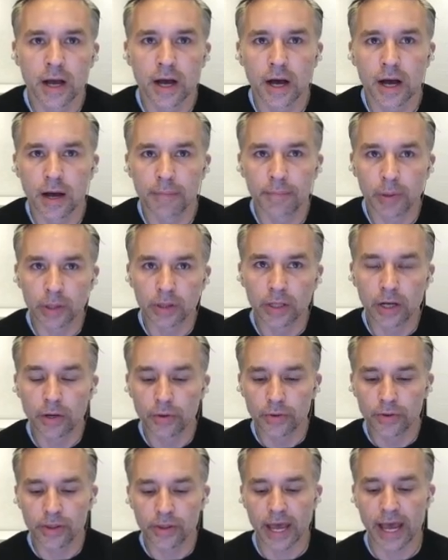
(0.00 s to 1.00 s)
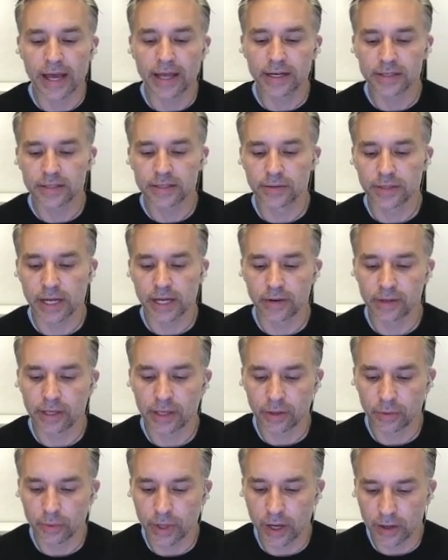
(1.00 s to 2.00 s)
Uh, below that, so down
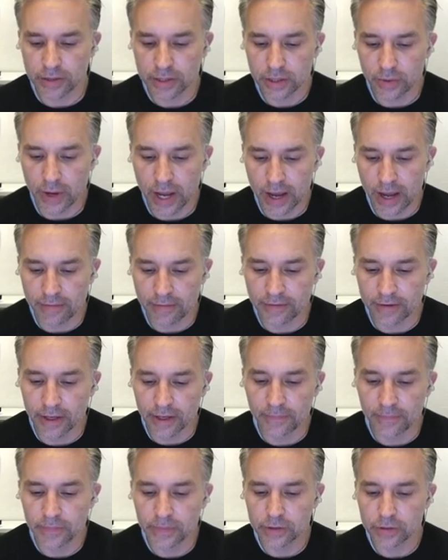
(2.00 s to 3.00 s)
here, we also have a uh,